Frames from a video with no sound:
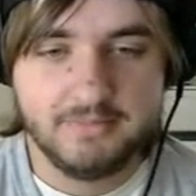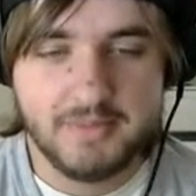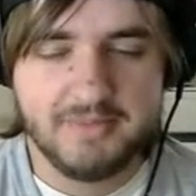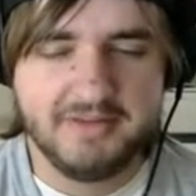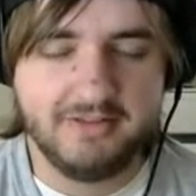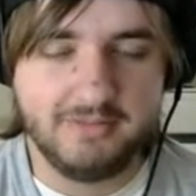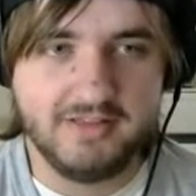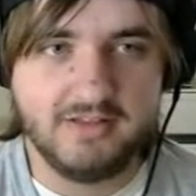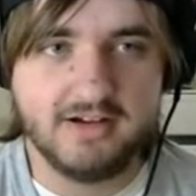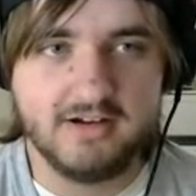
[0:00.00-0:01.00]
maybe a little
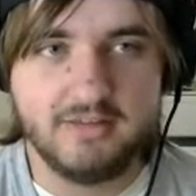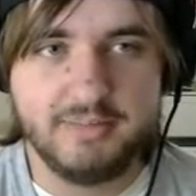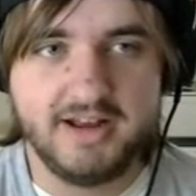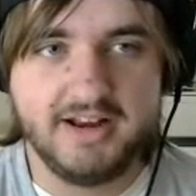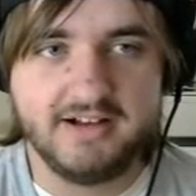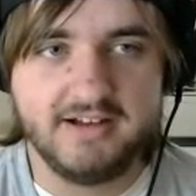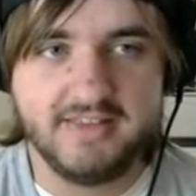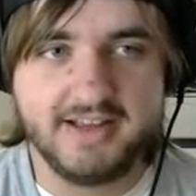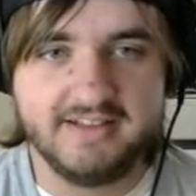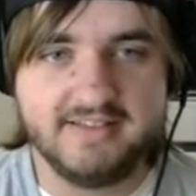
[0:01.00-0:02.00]
bit longer, depending on,
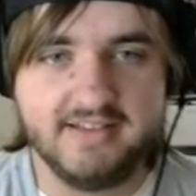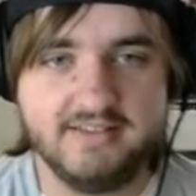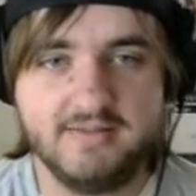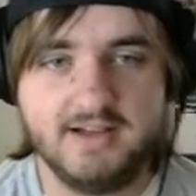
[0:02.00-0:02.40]
like I said,